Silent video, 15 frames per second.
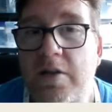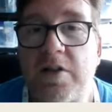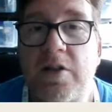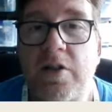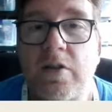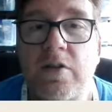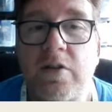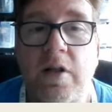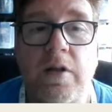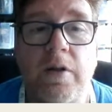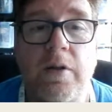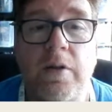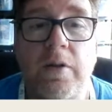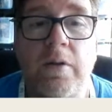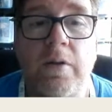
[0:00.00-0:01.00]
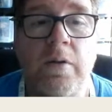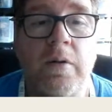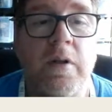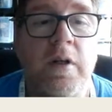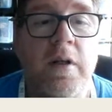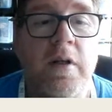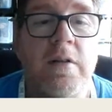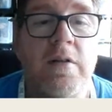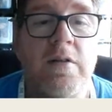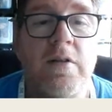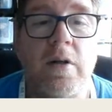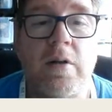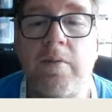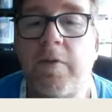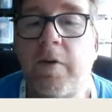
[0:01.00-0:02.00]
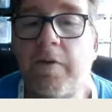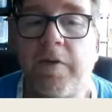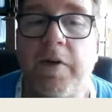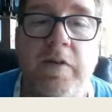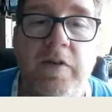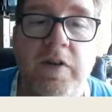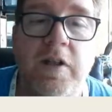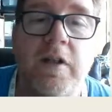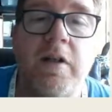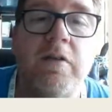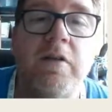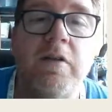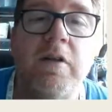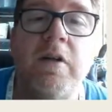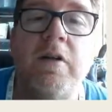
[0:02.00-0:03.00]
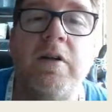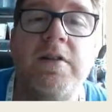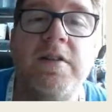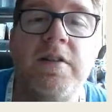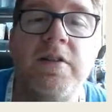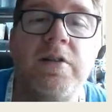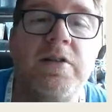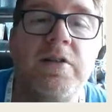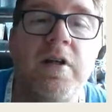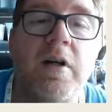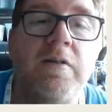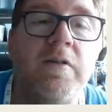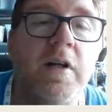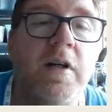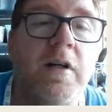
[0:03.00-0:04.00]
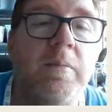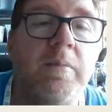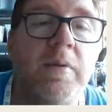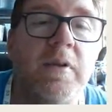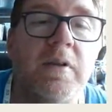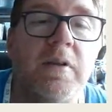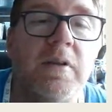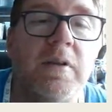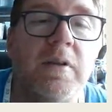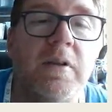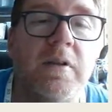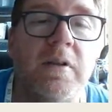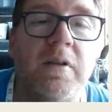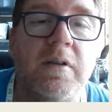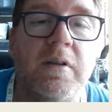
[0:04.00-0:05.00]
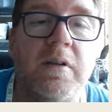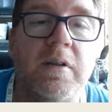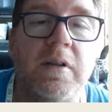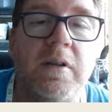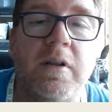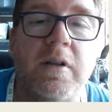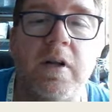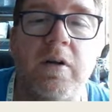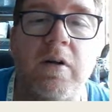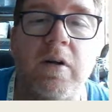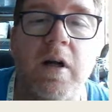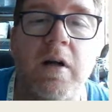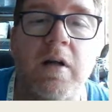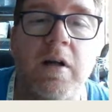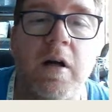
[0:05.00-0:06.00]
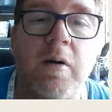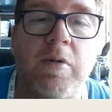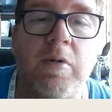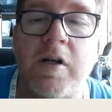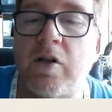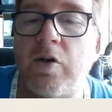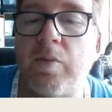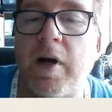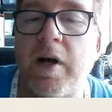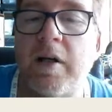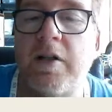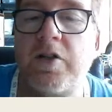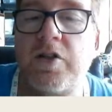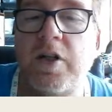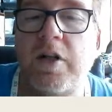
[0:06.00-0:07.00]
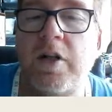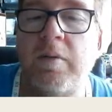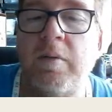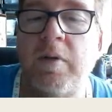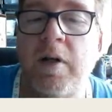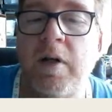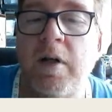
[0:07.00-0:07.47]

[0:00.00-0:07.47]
steel toe. Sold them for 50. Even though you can see they're scuffed up and you know not brand new by any shape.